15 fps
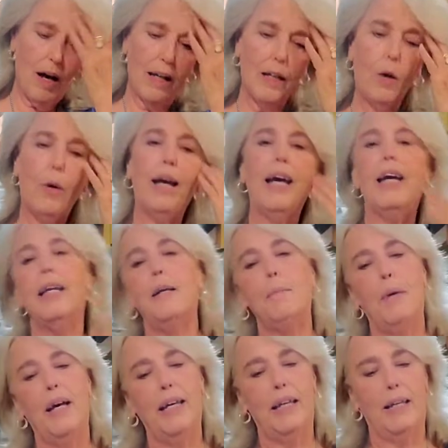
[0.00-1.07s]
I go ahead
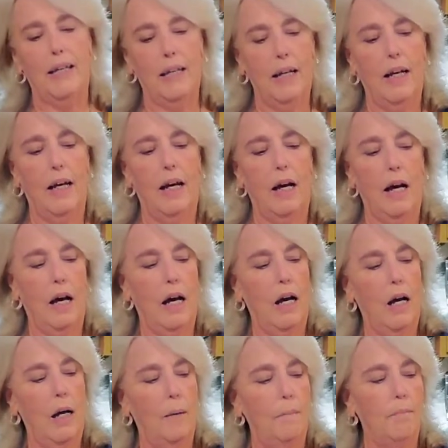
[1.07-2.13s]
and make
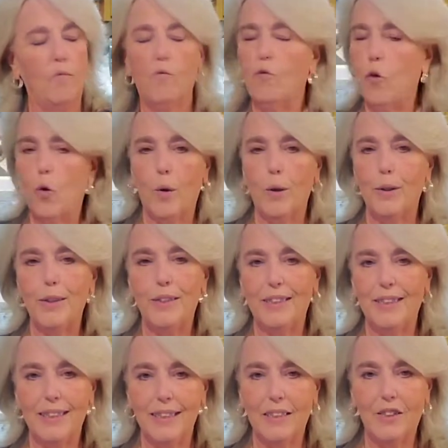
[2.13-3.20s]
4 or
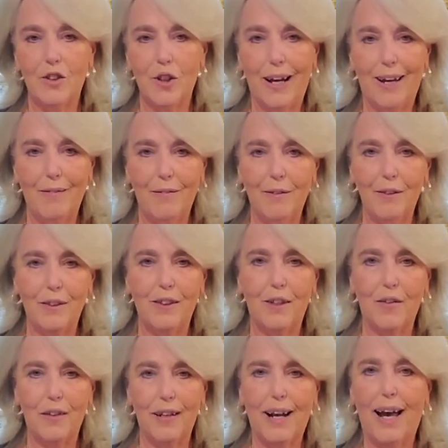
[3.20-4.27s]
6 chaffles
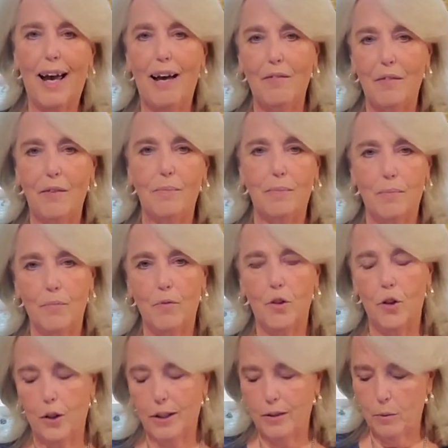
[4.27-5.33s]
so that I have them
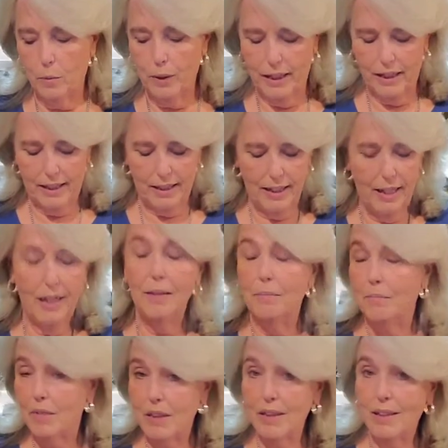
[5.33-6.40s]
during the week,
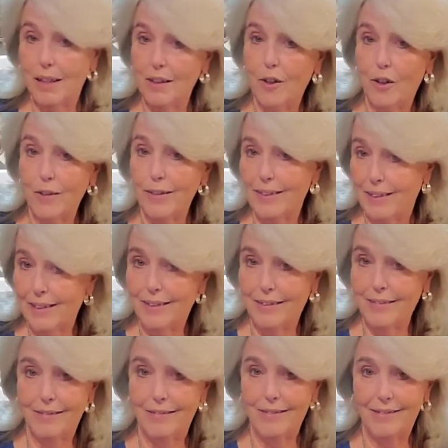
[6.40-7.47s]
because I learned that
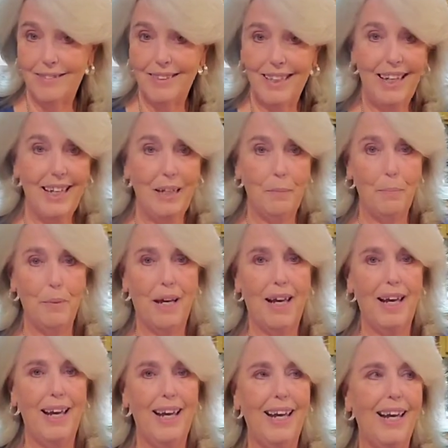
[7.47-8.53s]
they'll keep,
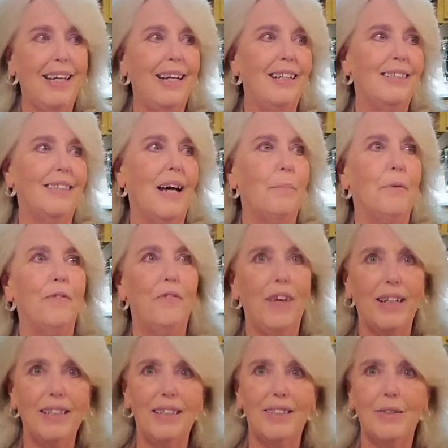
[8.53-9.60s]
and as I
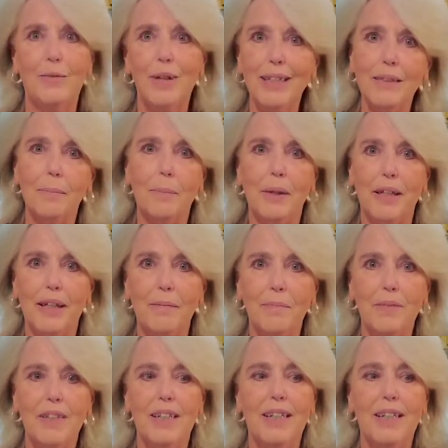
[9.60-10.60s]
perfected the recipe,